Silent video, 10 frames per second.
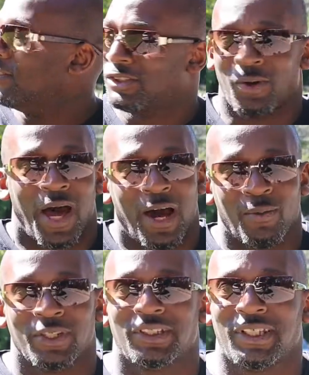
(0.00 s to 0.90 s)
So
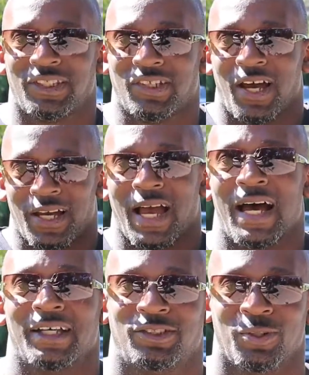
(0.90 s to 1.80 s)
how is it that y'all
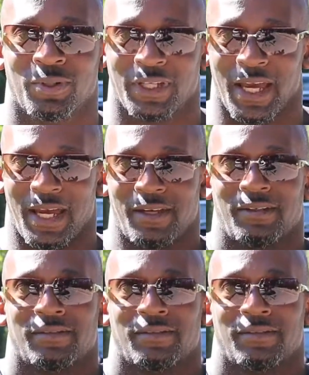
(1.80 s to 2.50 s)
guys doing that?